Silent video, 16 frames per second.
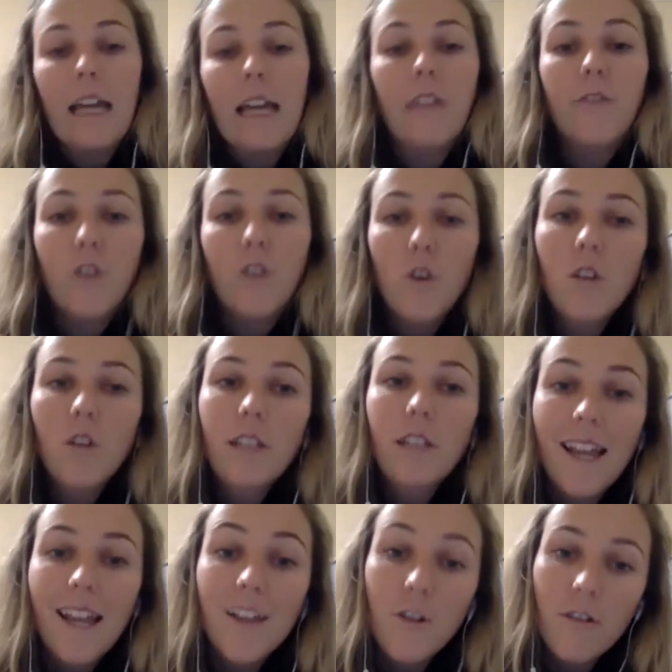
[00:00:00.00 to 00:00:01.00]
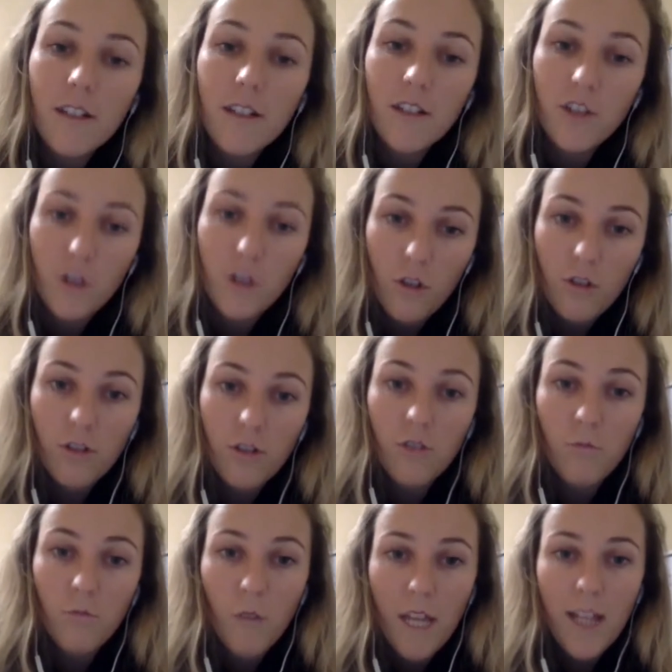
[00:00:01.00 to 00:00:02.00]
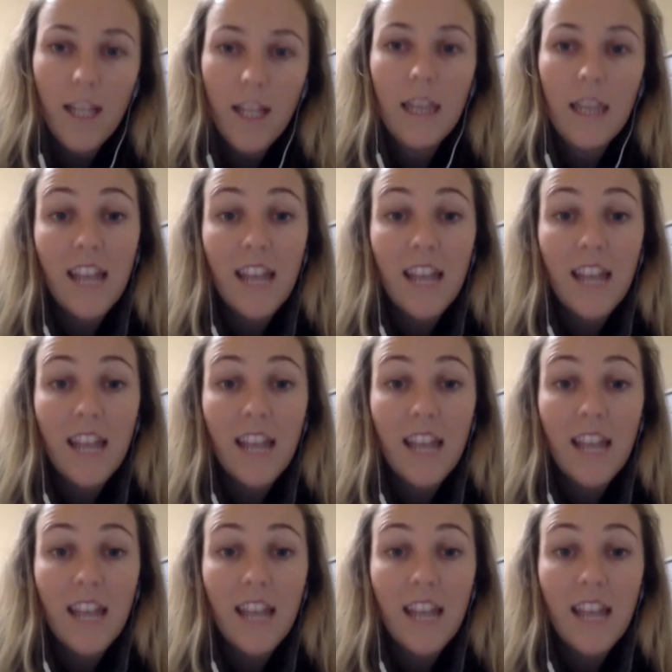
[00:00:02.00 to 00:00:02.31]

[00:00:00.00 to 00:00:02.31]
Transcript: If you let your excuses win,